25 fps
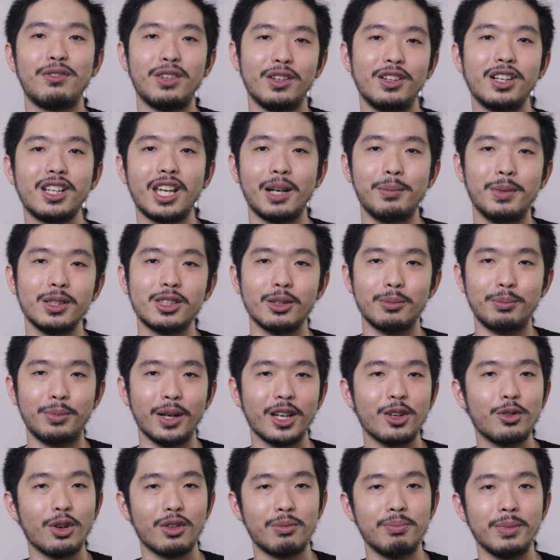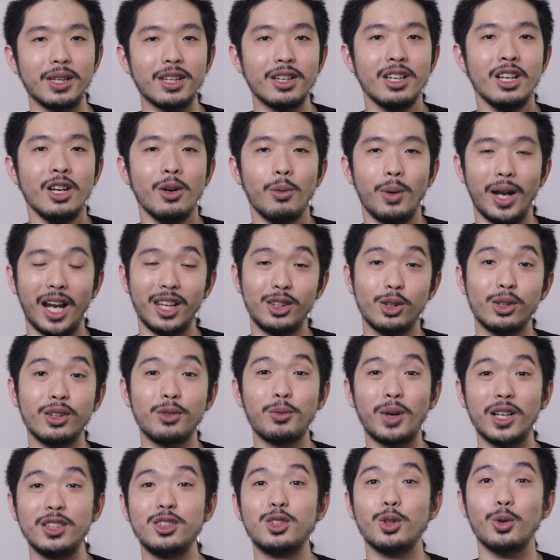favorite camera to bring with me when I
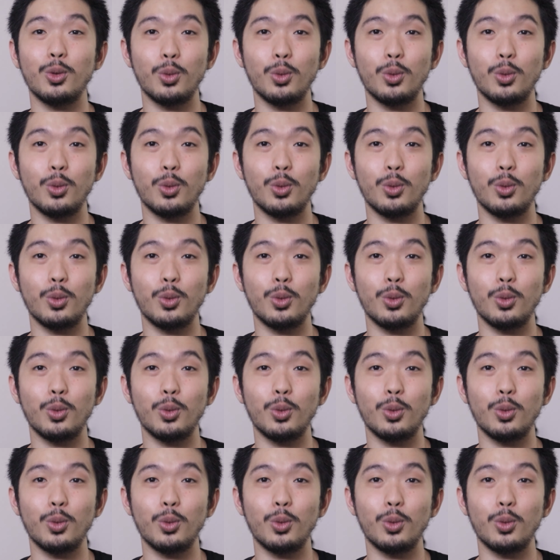don't want